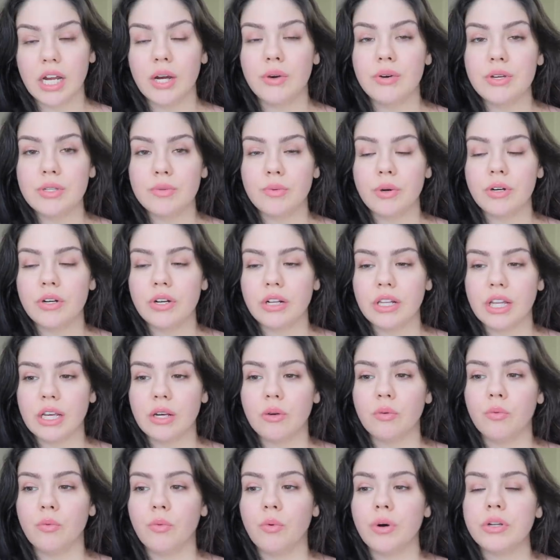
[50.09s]
I always wondered
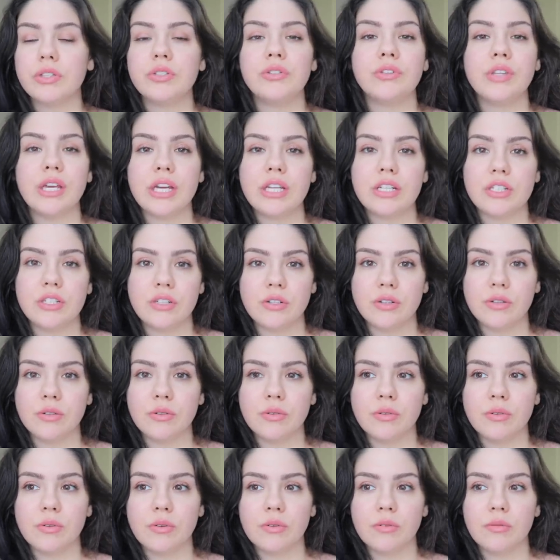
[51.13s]
like what do they
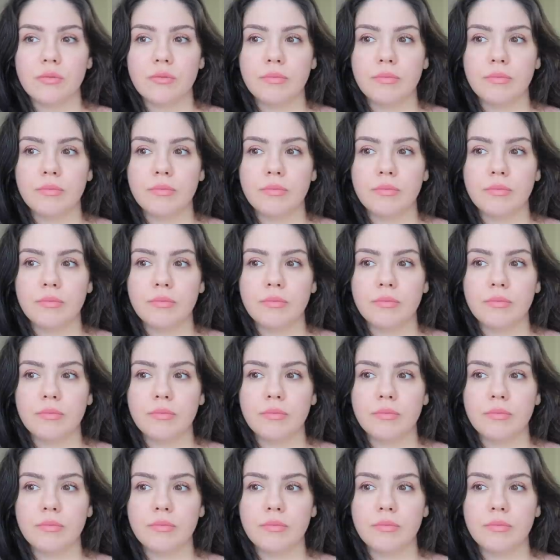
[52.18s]
do